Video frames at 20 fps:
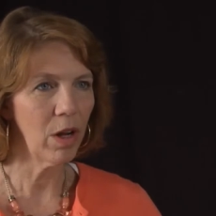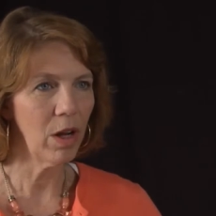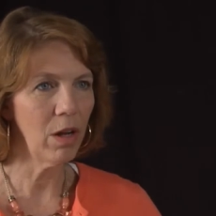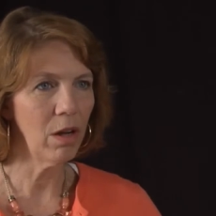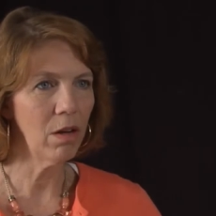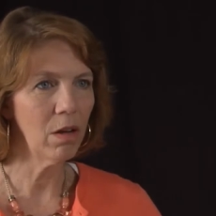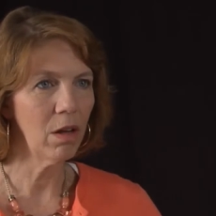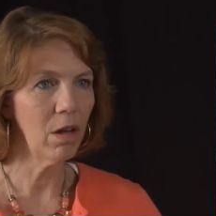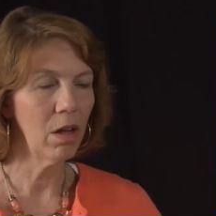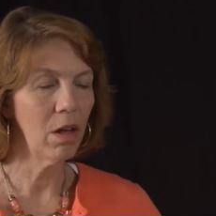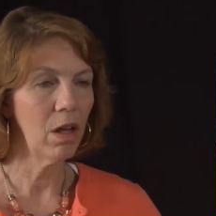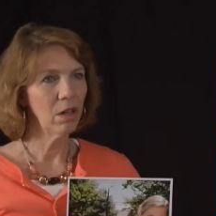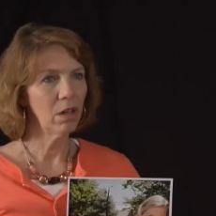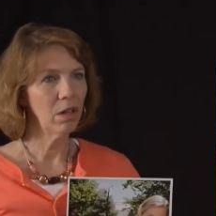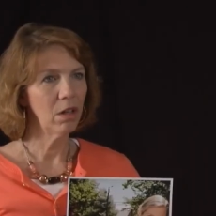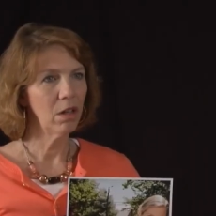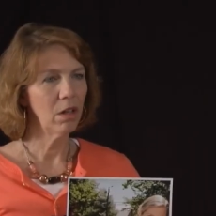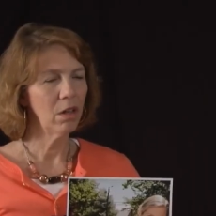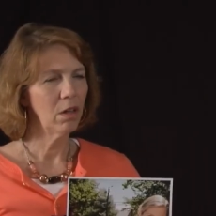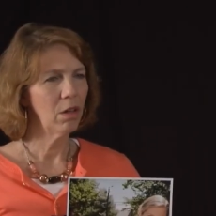rate.
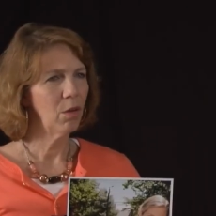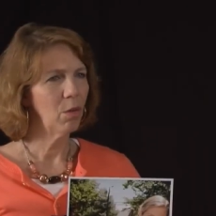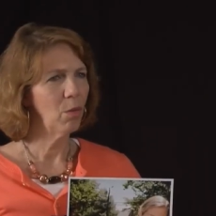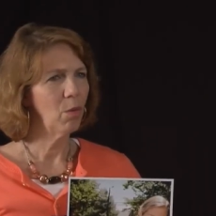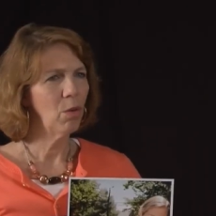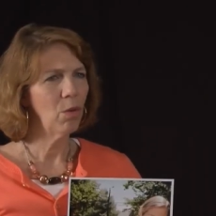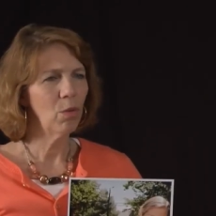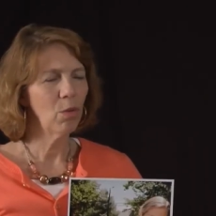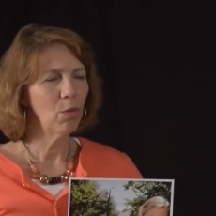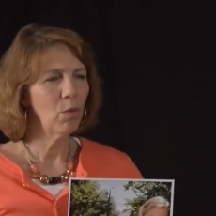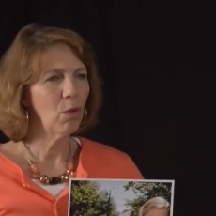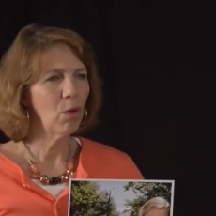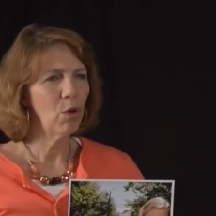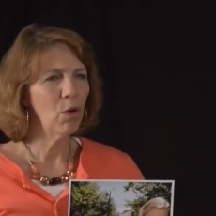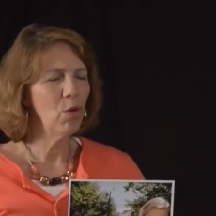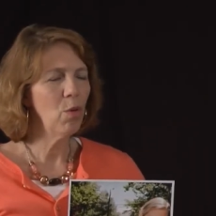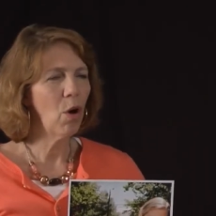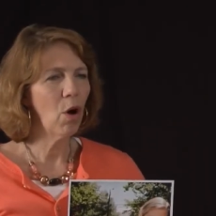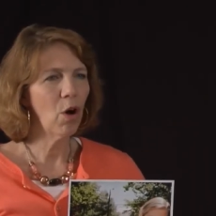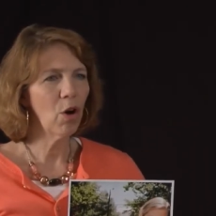Wh
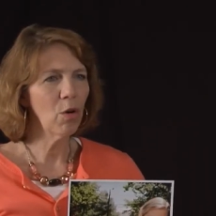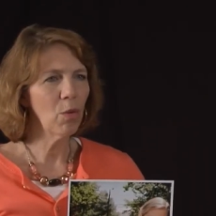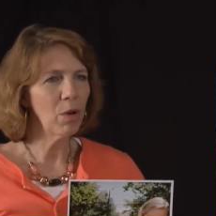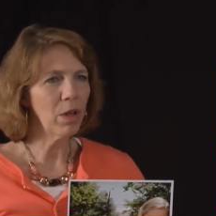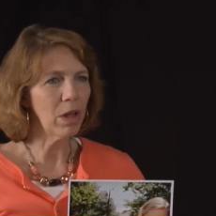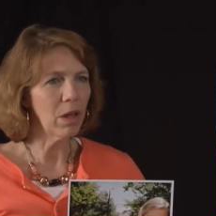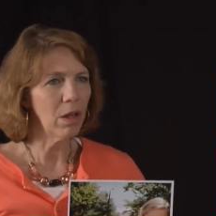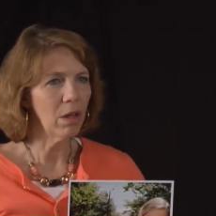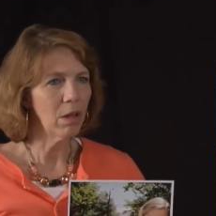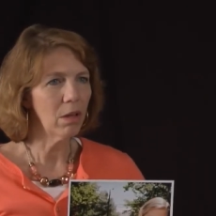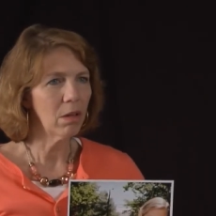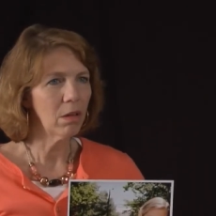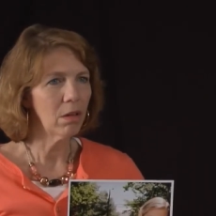who are we?